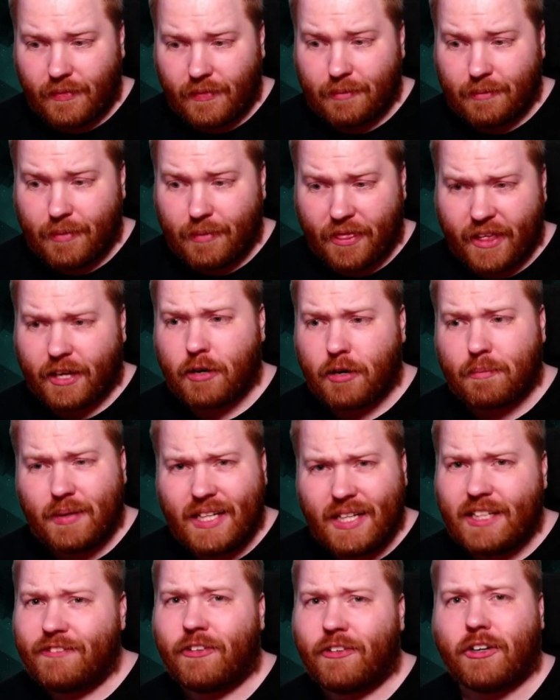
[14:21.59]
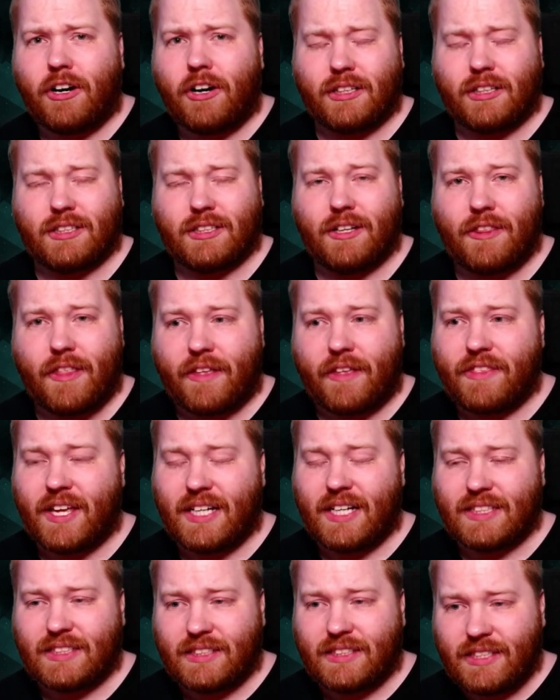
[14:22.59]
But they completely forgot that
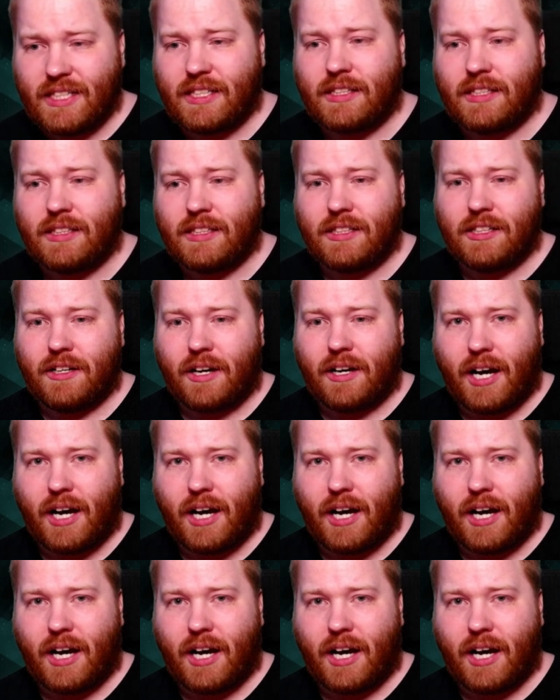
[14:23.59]
there is still